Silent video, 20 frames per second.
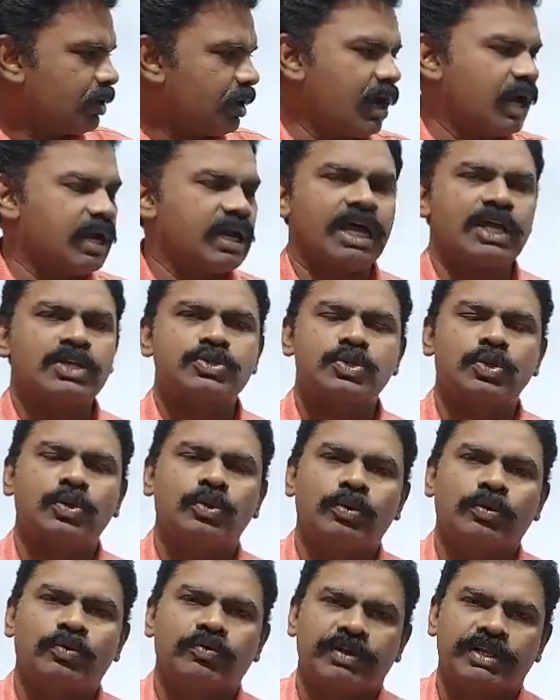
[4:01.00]
and
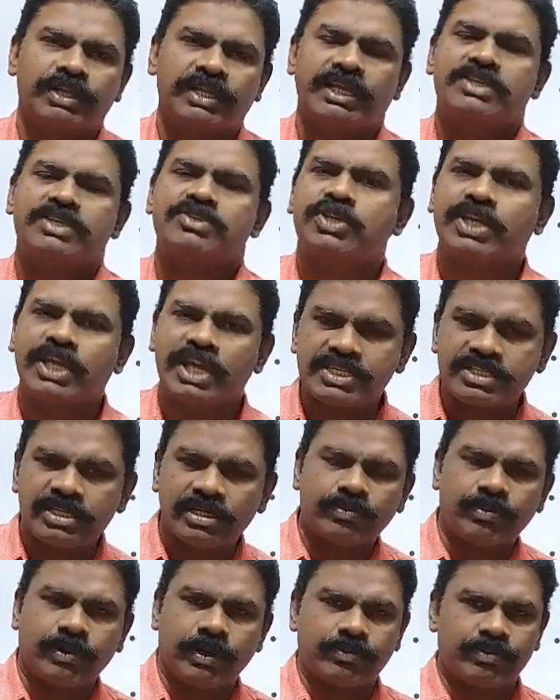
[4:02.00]
also for the
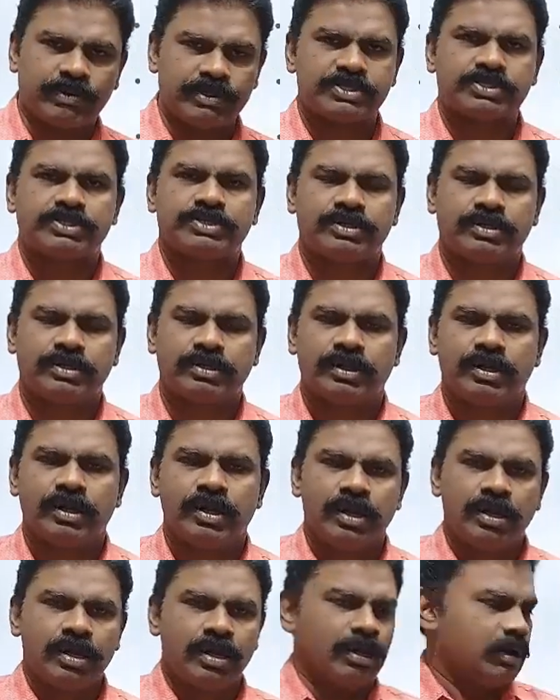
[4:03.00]
education purpose,
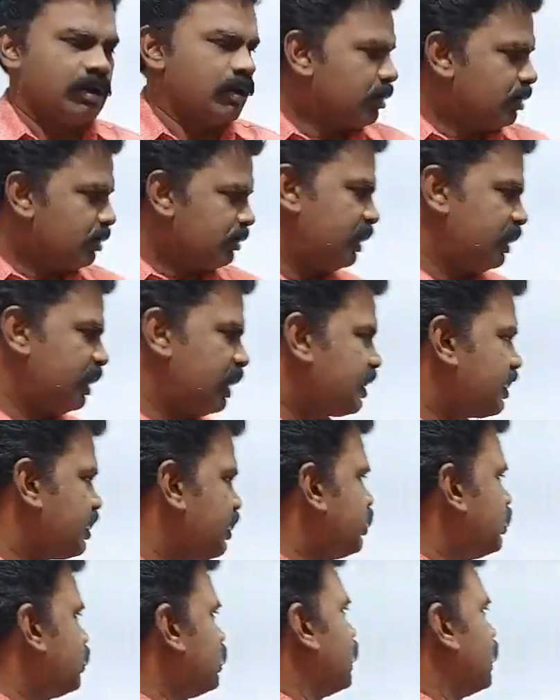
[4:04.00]
there occurred